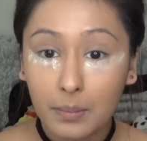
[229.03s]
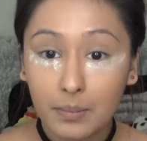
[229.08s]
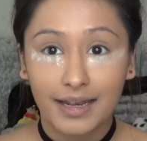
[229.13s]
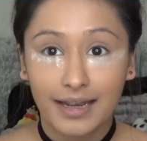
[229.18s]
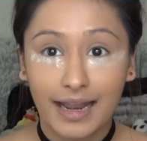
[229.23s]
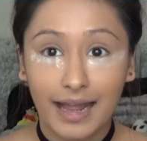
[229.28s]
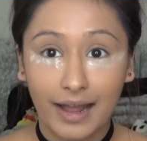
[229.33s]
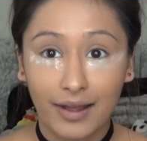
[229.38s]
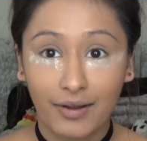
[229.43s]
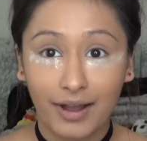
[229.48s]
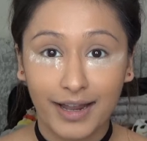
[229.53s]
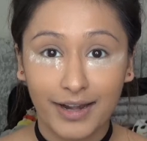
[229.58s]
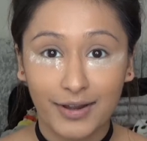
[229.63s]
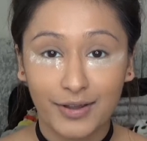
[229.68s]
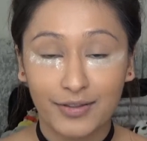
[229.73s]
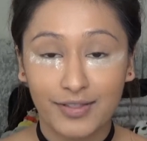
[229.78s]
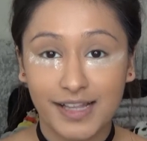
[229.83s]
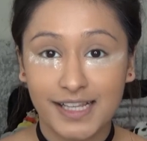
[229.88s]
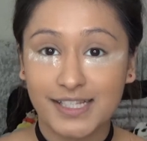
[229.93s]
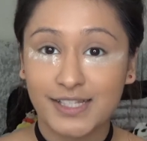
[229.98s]
Now I
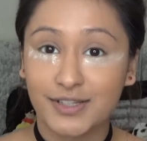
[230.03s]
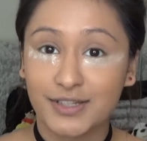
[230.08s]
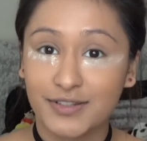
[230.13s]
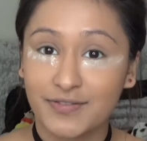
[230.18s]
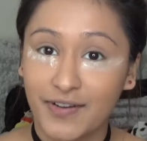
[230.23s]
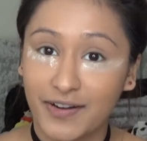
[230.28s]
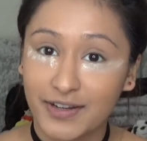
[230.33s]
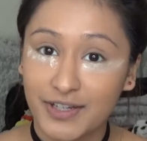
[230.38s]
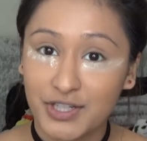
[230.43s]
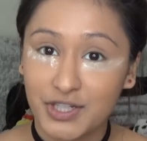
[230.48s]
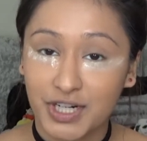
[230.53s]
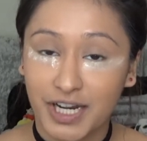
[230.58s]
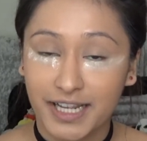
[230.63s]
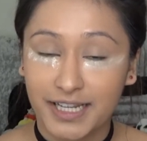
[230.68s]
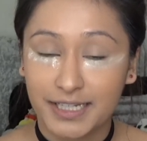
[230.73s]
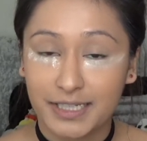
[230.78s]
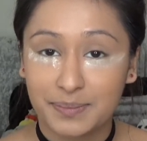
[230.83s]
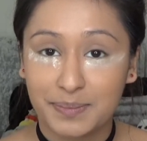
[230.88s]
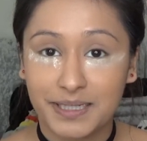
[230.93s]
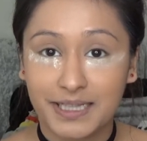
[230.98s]
know this looks very
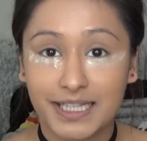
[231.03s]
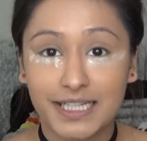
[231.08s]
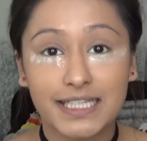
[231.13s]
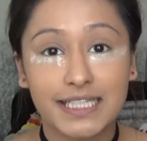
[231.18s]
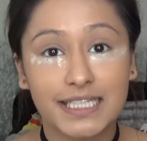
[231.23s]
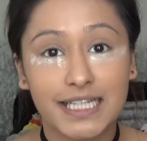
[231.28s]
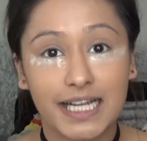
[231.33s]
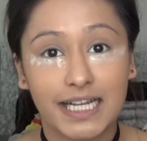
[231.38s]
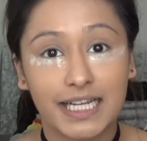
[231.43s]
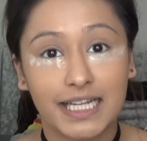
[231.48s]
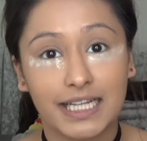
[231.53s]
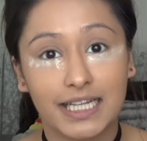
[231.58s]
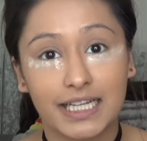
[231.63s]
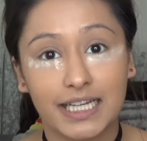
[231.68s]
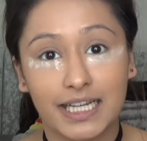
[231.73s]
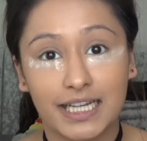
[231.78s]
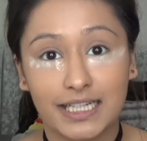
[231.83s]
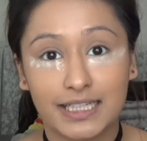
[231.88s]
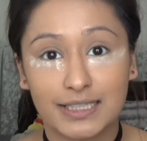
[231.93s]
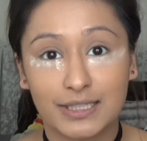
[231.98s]
strange, but this technique
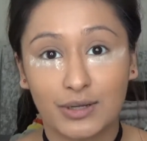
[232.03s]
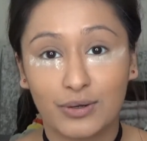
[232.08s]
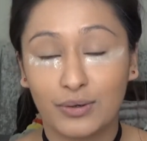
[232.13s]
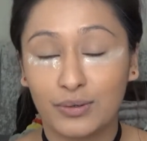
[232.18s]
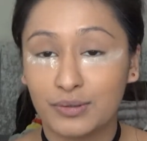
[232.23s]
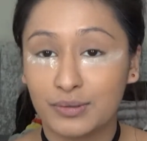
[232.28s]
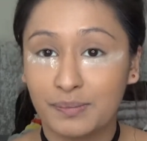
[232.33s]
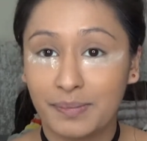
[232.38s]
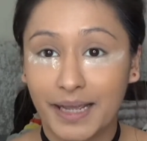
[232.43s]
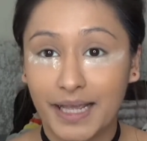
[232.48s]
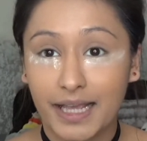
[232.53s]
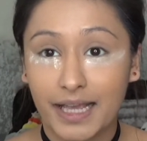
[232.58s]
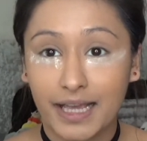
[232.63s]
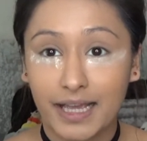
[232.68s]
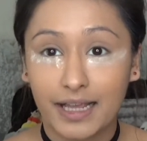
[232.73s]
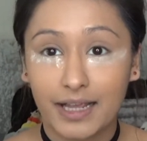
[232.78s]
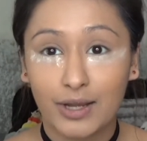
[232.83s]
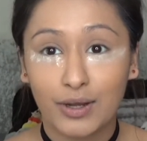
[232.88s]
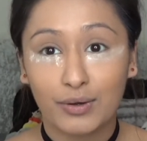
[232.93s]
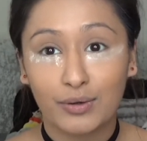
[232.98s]
is called
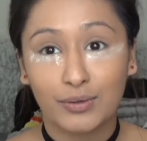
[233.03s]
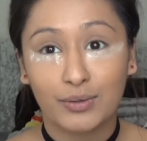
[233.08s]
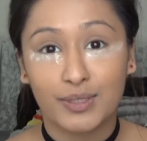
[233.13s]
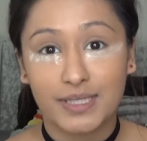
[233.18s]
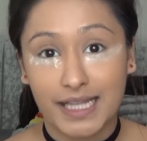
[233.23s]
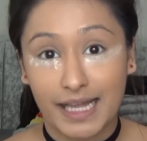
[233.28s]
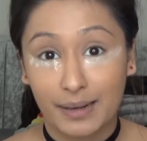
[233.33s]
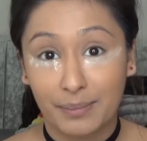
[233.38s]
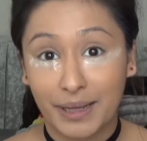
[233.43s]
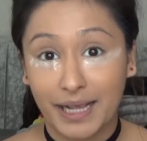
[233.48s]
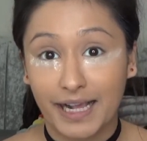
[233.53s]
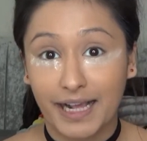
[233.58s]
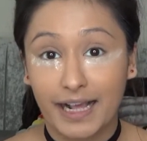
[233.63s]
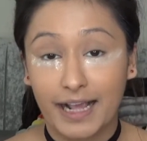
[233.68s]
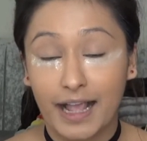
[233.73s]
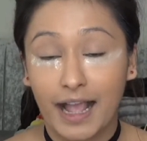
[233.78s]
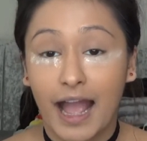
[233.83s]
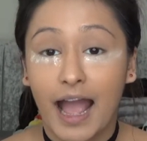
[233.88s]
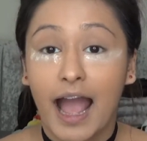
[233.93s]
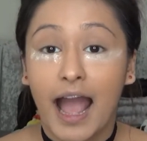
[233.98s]
baking or
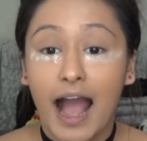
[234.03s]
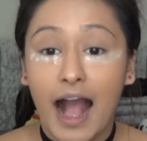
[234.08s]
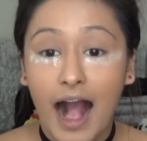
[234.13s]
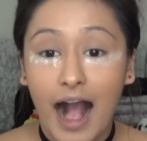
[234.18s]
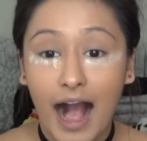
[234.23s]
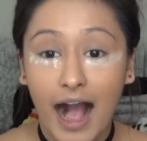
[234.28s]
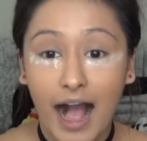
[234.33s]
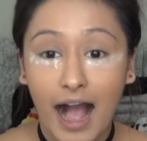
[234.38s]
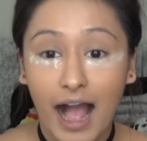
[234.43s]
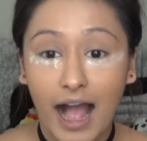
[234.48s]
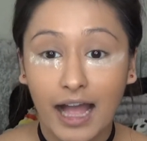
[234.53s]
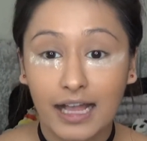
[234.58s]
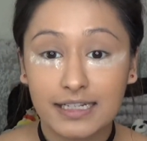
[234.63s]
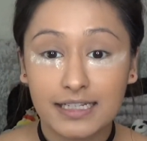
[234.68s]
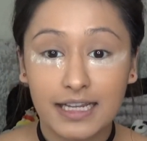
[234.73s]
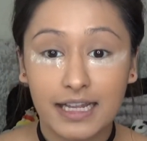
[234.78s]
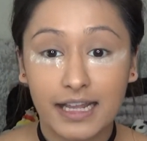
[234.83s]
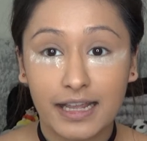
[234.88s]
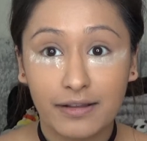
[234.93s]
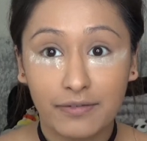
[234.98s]
sandbagging,
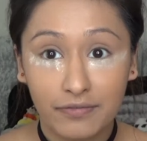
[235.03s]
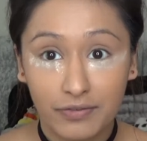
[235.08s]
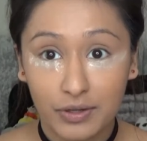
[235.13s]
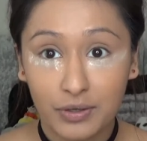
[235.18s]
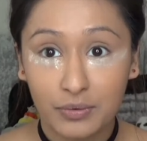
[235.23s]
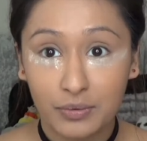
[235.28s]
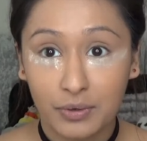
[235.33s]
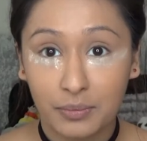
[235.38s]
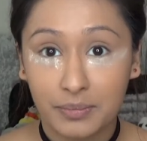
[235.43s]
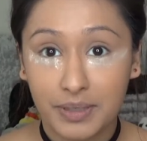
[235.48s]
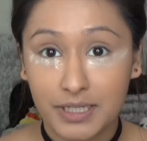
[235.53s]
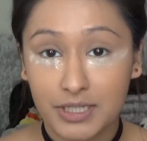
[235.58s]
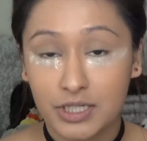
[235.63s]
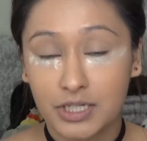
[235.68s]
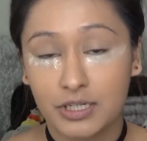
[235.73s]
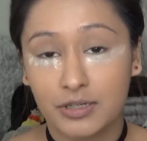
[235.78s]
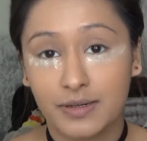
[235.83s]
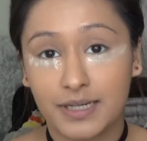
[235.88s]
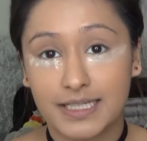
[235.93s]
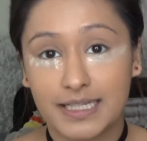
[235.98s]
and if you want me to
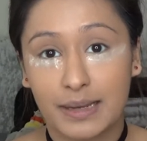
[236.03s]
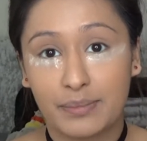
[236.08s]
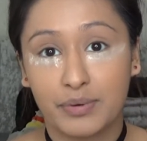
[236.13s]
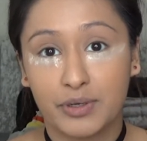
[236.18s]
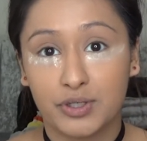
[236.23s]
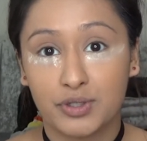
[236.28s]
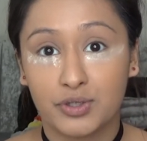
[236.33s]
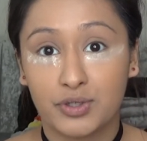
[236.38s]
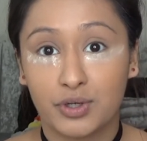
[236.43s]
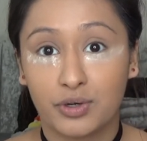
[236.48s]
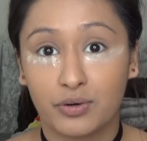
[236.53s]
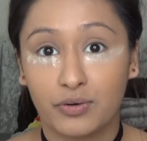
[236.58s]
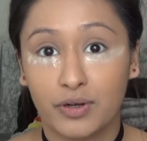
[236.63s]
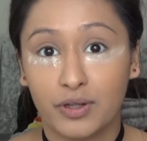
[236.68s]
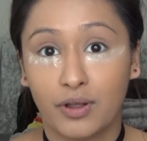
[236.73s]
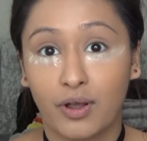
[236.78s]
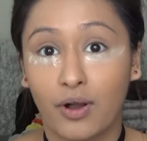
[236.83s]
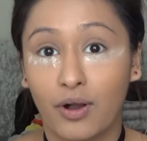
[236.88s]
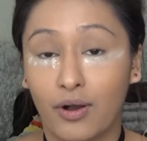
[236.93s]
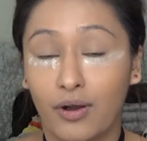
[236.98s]
do a separate
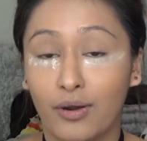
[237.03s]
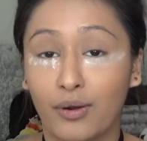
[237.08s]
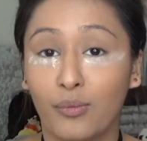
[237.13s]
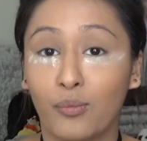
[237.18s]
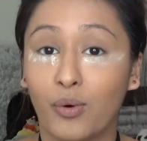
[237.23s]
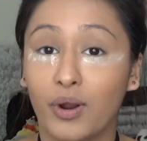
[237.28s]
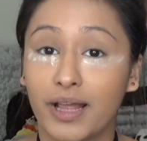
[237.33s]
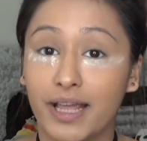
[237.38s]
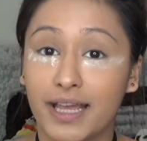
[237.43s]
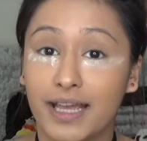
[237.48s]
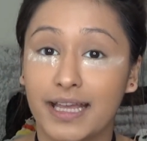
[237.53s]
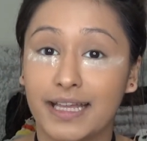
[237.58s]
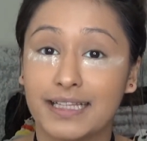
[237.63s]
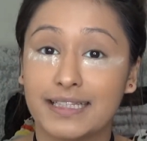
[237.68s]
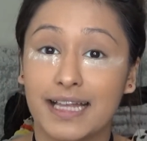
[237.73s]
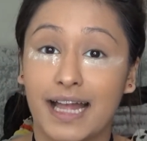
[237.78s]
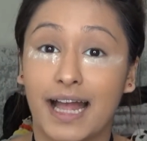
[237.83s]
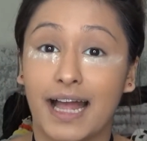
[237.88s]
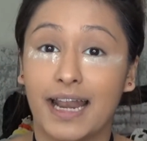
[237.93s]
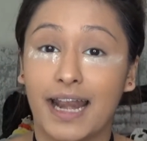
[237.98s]
tutorial on what it is
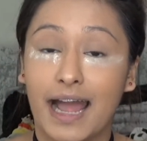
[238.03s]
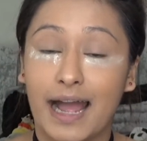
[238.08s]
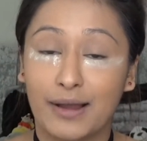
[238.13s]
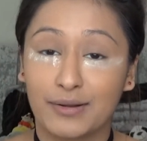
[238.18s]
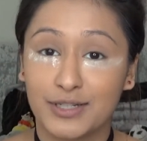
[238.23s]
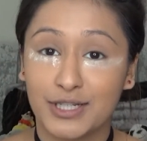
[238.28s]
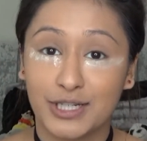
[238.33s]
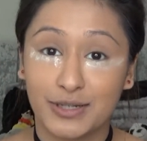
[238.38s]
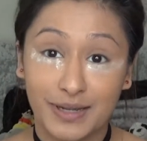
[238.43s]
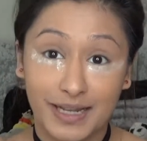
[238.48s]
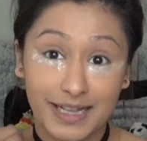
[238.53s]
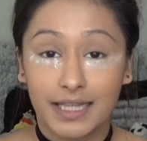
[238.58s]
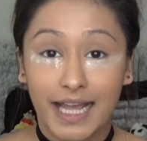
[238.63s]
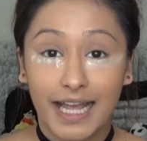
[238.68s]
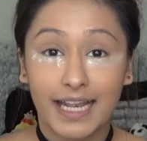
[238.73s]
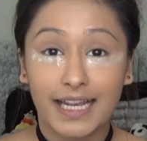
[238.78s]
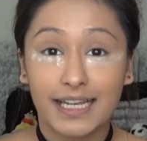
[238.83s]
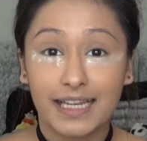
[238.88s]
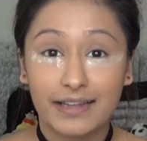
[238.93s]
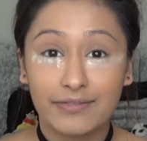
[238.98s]
and how to do it,
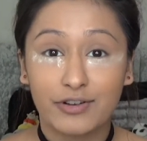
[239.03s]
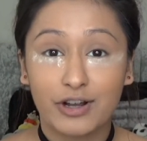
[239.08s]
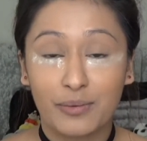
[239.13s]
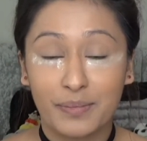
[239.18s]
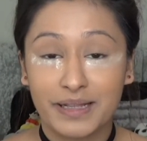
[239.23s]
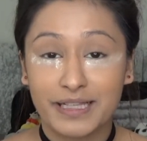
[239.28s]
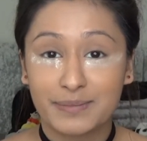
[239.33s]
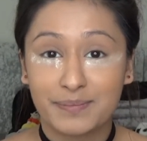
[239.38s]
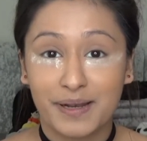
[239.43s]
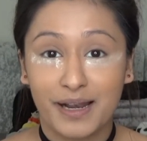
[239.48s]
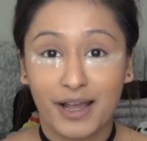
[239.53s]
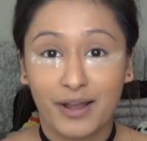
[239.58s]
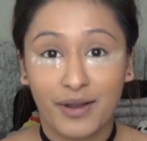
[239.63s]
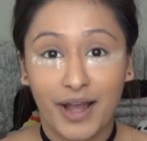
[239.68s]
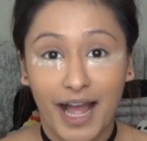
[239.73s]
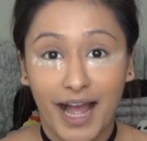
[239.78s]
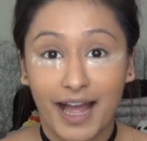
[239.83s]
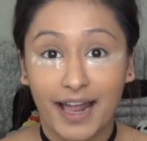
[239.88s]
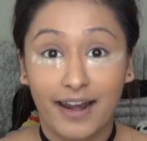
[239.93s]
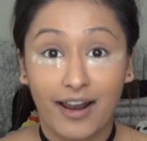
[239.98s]
then leave comments below
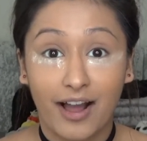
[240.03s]
and